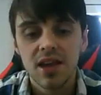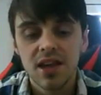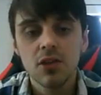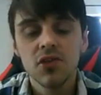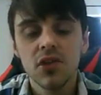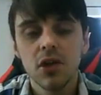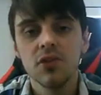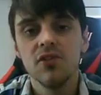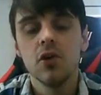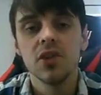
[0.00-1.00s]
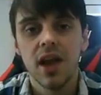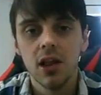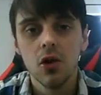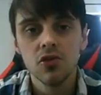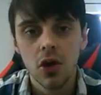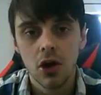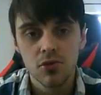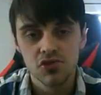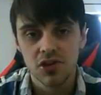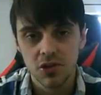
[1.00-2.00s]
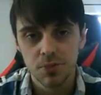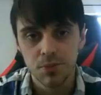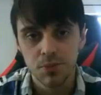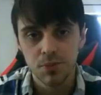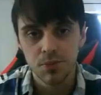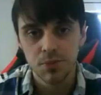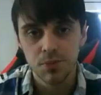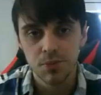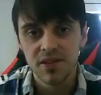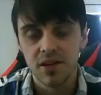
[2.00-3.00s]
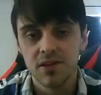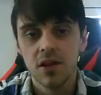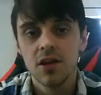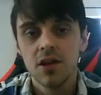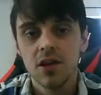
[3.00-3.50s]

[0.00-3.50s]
get yourselves involved in a long-term structured business.